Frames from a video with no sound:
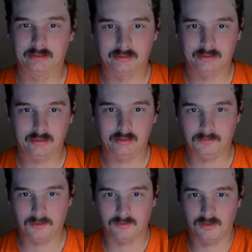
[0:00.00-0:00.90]
And there
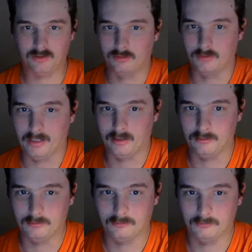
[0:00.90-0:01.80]
was one story out
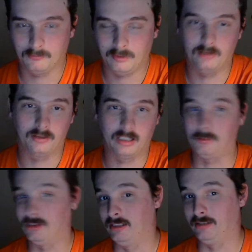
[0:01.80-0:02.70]
here in
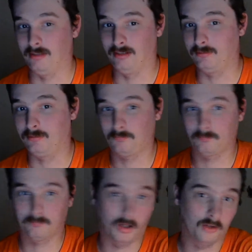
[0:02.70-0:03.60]
Abilene that
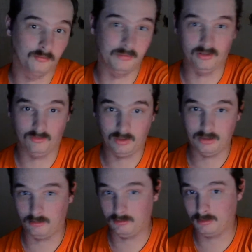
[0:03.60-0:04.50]
bothered me as well.